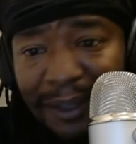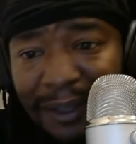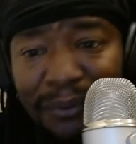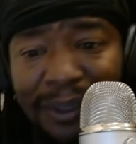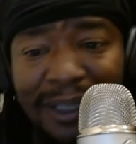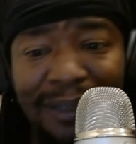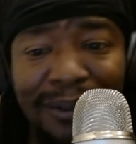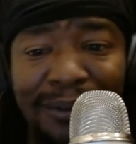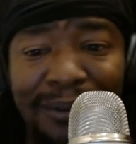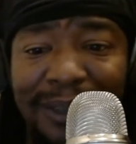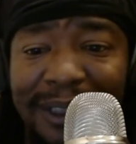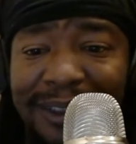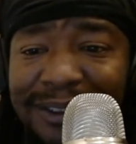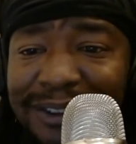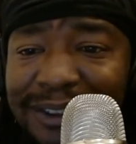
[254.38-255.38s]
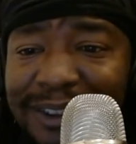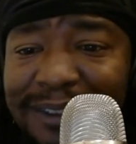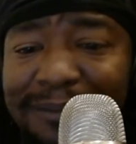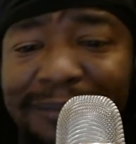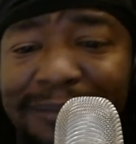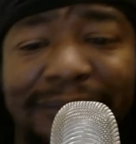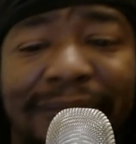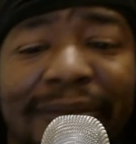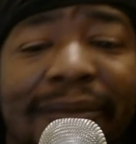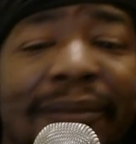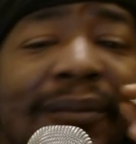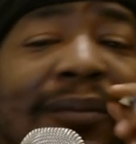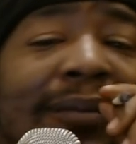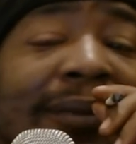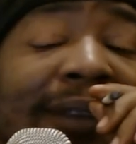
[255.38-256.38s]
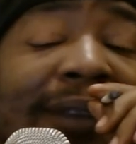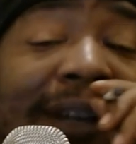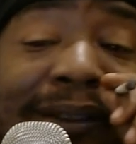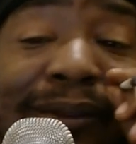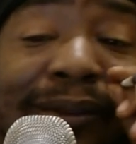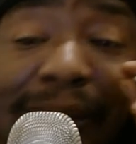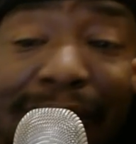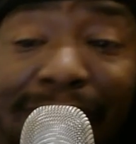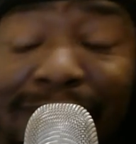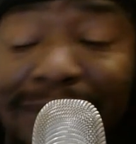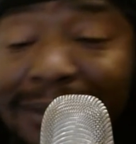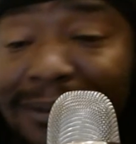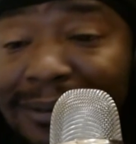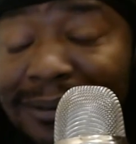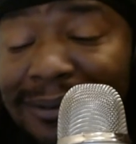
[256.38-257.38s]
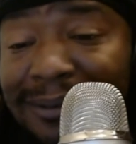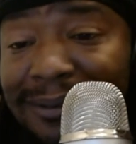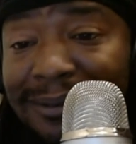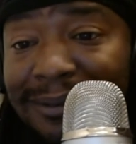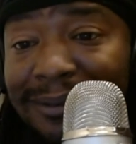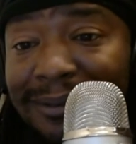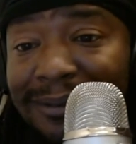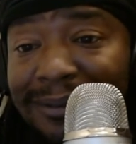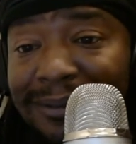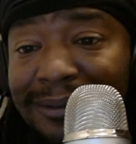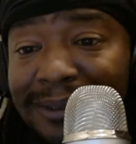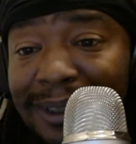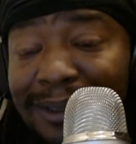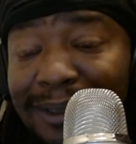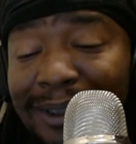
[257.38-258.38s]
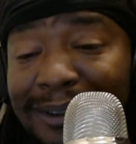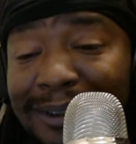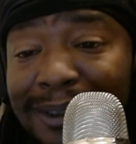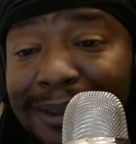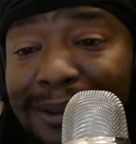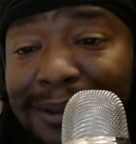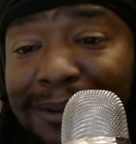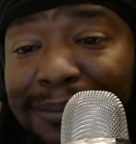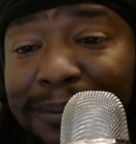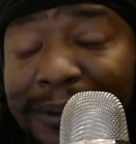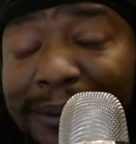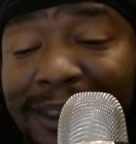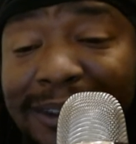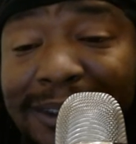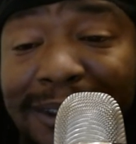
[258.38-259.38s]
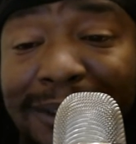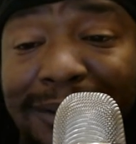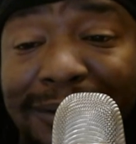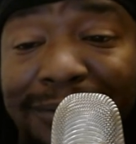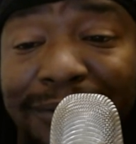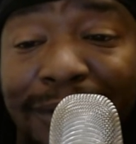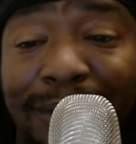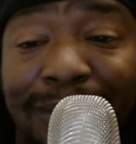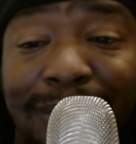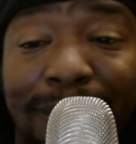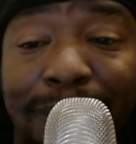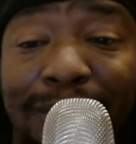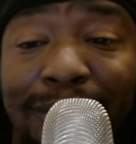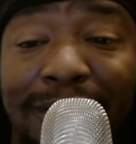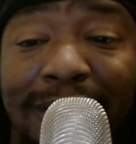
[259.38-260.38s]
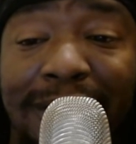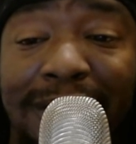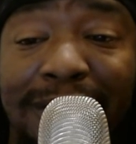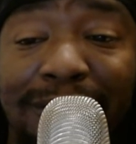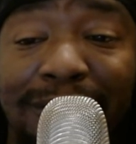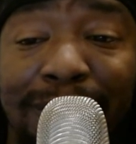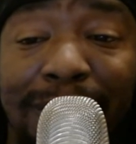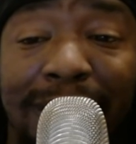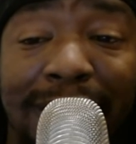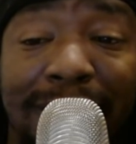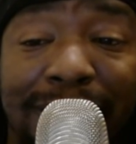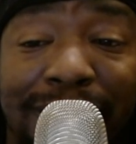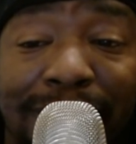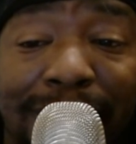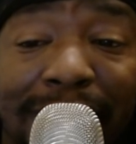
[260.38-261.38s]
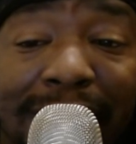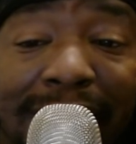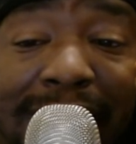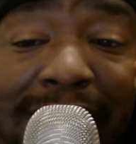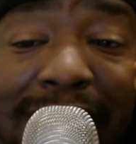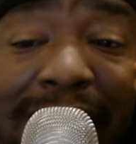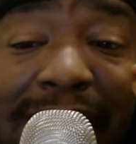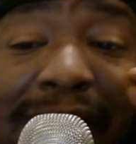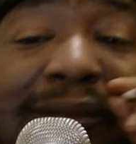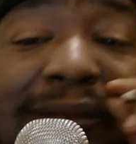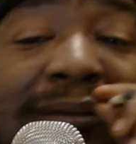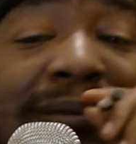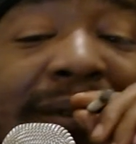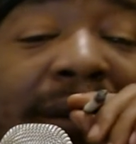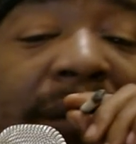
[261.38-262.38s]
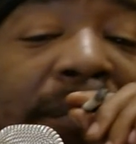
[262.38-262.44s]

when they go wreck and shit. I know. That shit will put that shit further up on the list for me to hit it up.